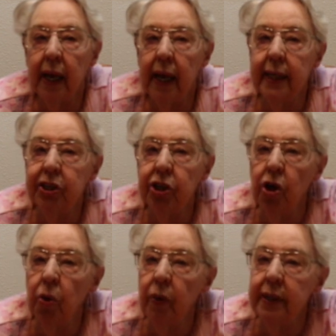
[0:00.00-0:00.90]
it's
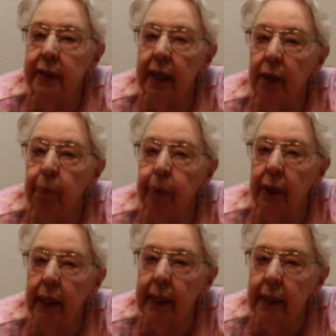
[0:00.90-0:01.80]
Irwindale
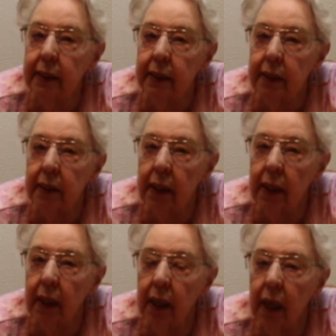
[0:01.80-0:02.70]
Police.
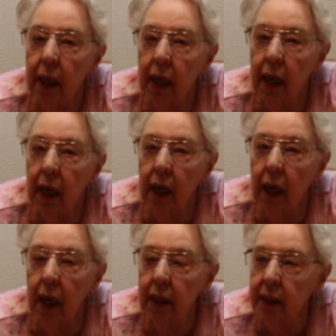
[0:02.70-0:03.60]

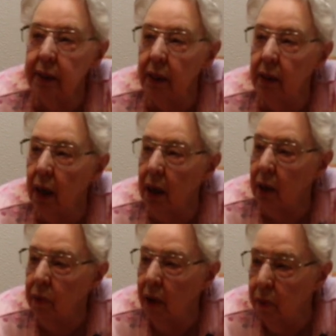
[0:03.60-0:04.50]
And I said,
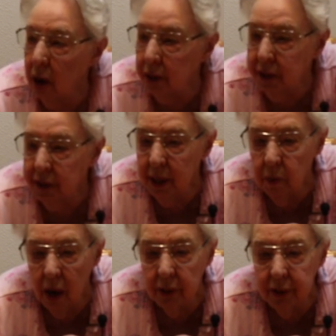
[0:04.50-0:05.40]
well, what do they
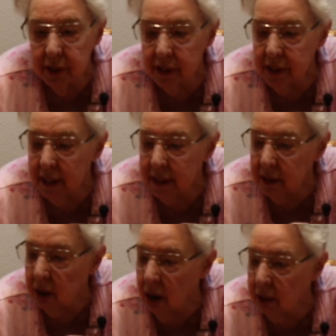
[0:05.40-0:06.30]
want at 6
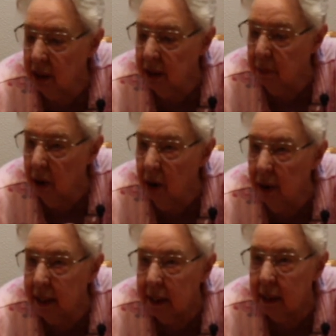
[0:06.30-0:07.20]
o'clock in the
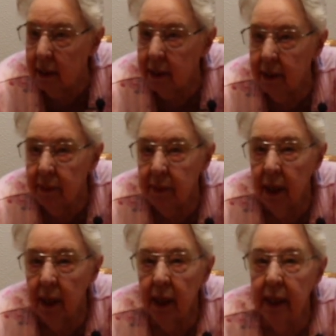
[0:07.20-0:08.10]
morning?
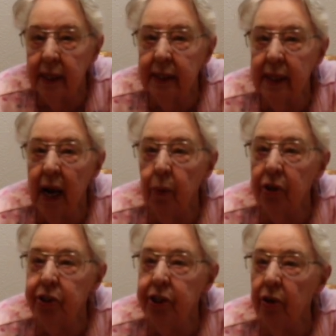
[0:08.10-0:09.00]
He said,
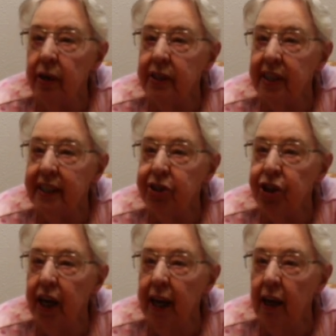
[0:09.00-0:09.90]
our Terry's in
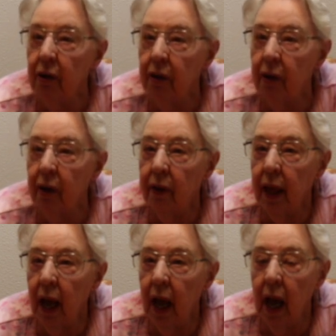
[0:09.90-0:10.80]
jail.
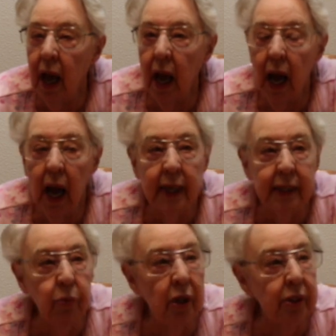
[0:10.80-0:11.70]
I
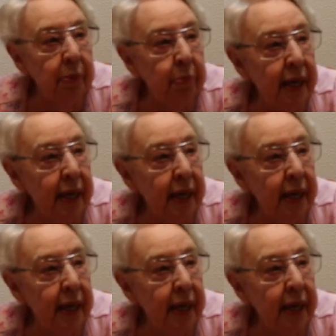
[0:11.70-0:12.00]
said, what do you